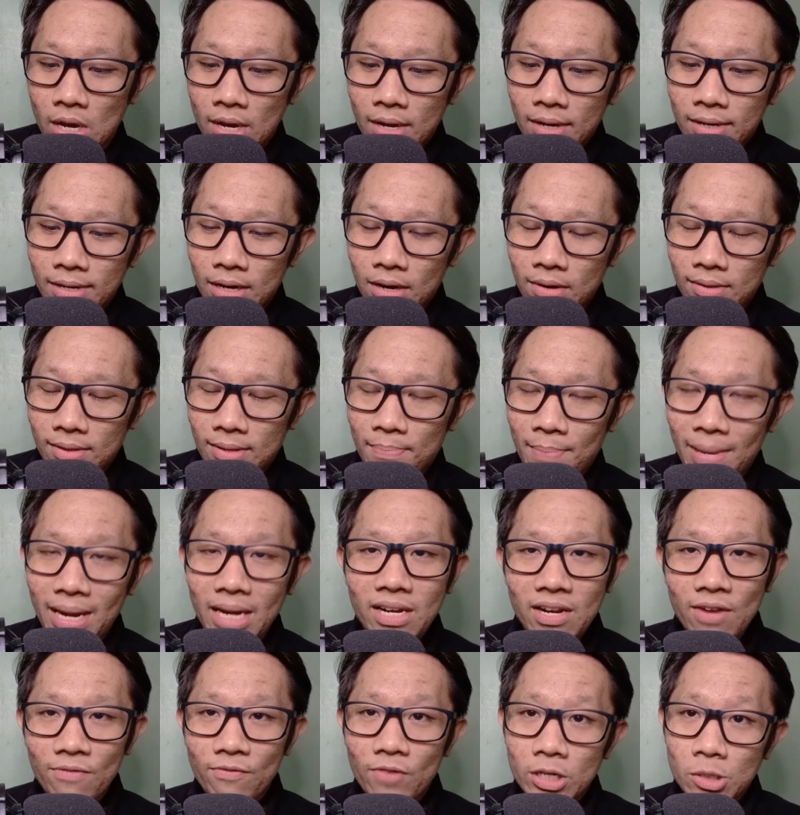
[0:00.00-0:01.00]
Now, the
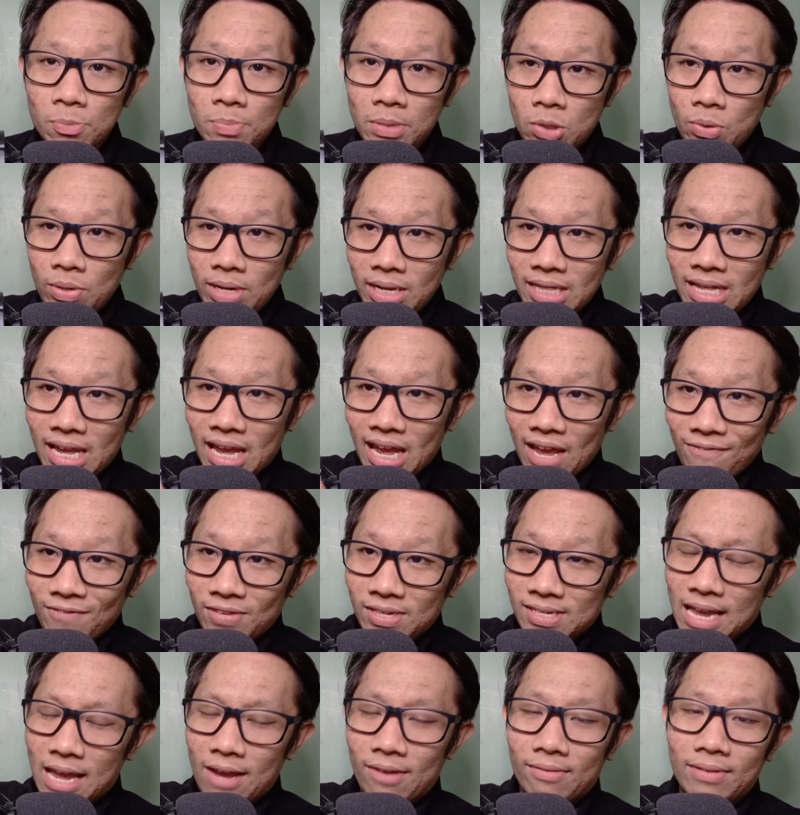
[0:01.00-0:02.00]
main difference between the F
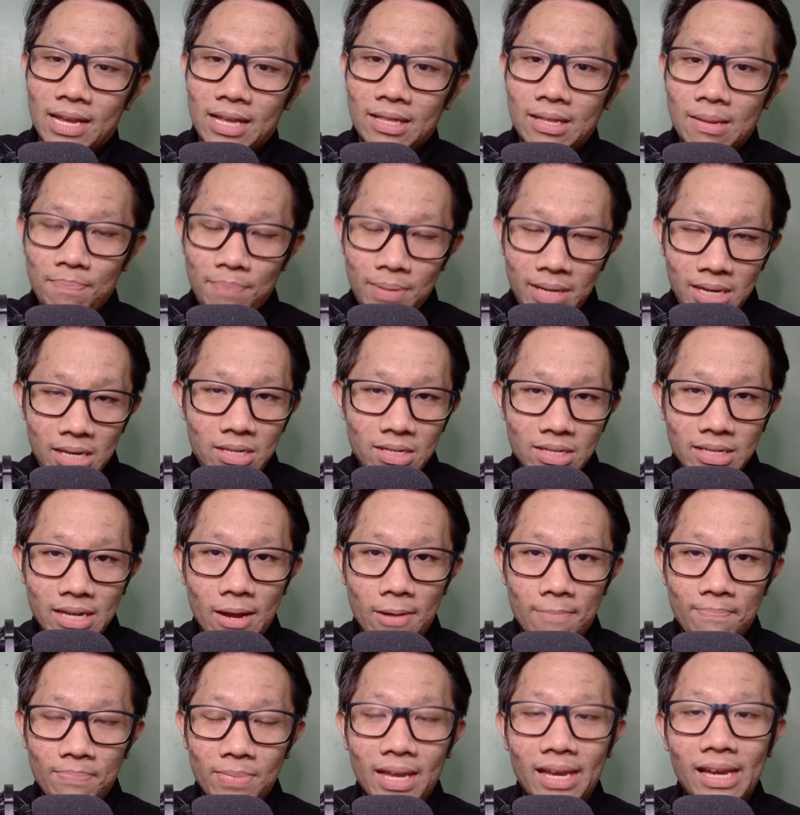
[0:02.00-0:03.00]
sound and the P
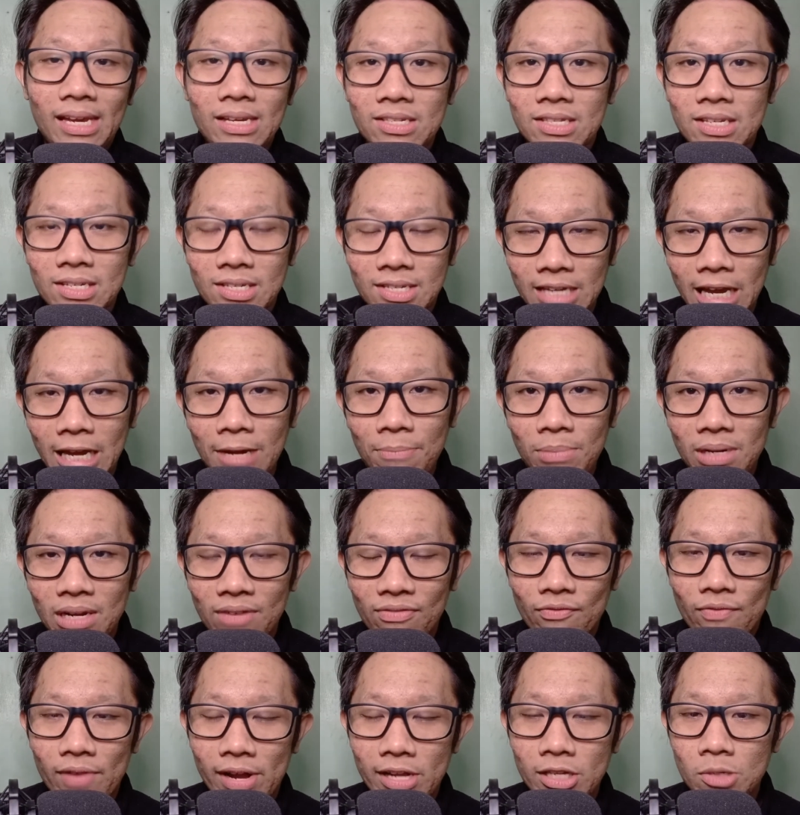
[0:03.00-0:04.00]
sound is the same
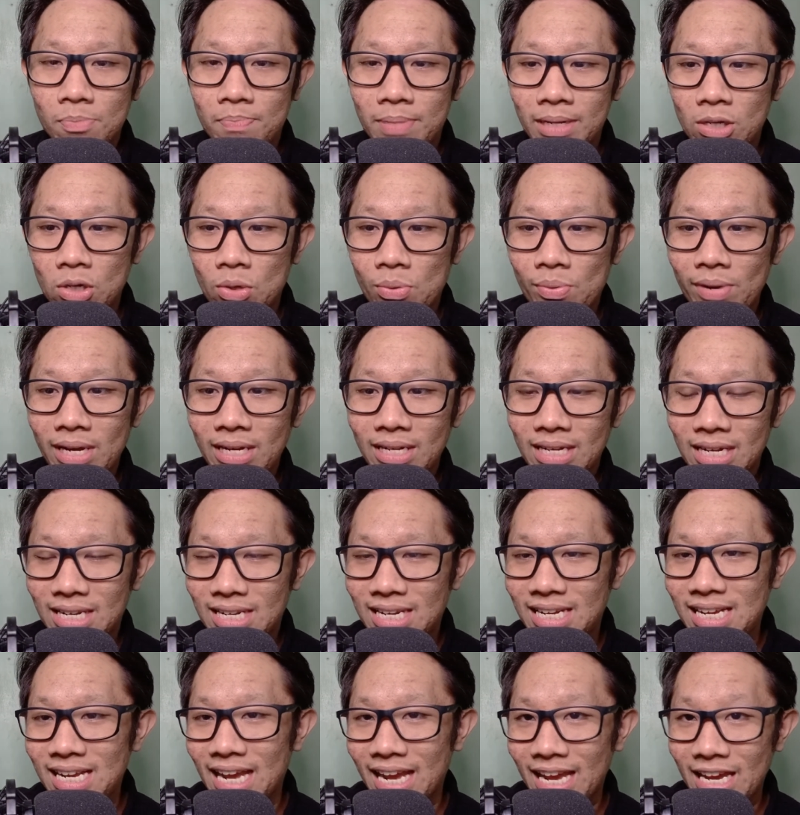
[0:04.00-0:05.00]
difference between the
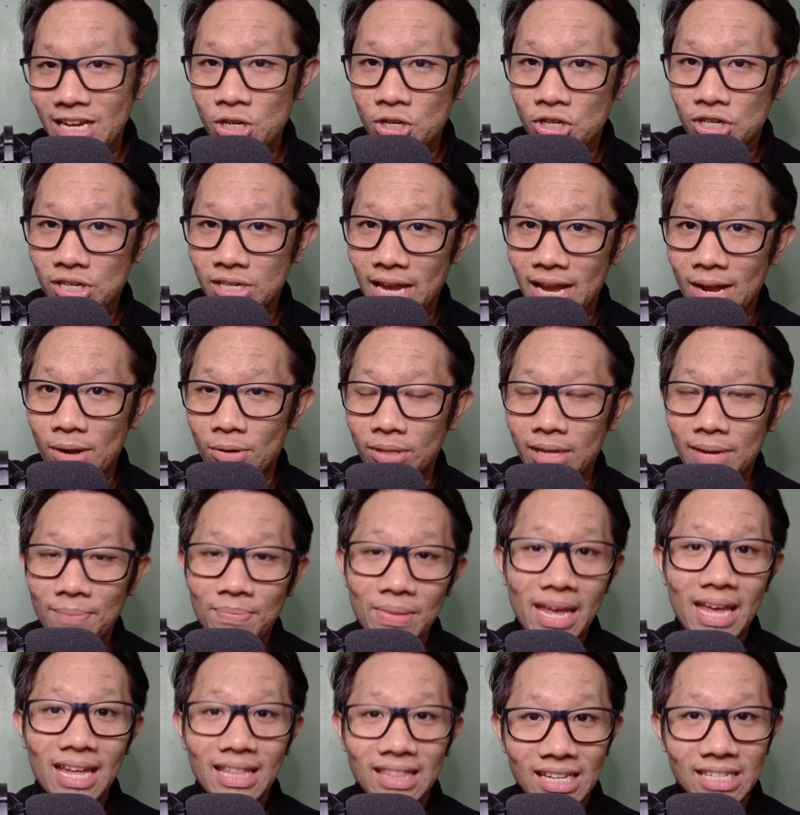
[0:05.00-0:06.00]
TH sound
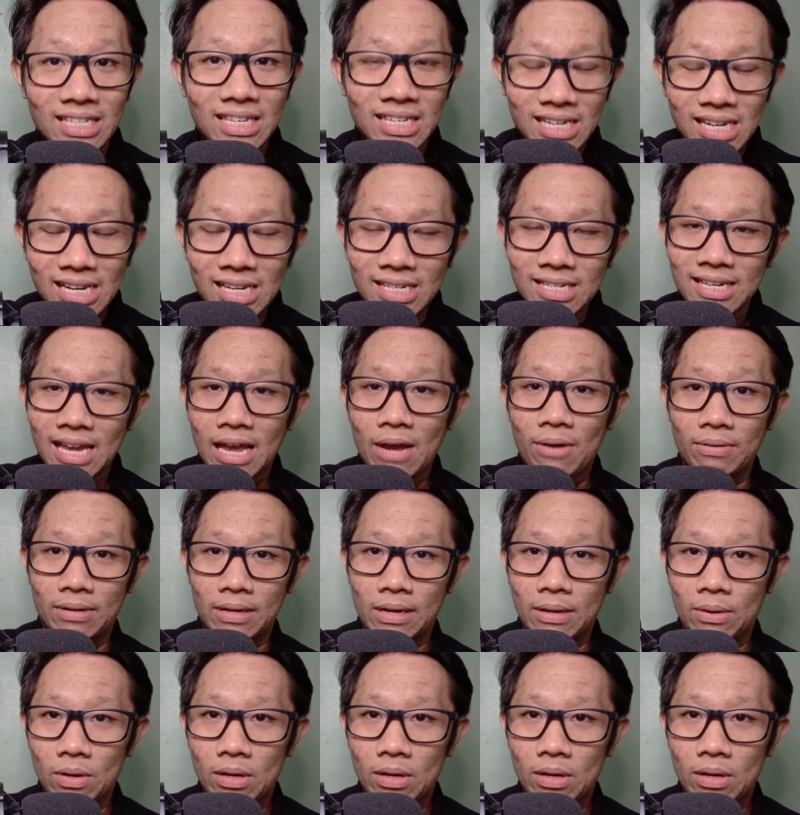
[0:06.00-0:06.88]
and the T sound.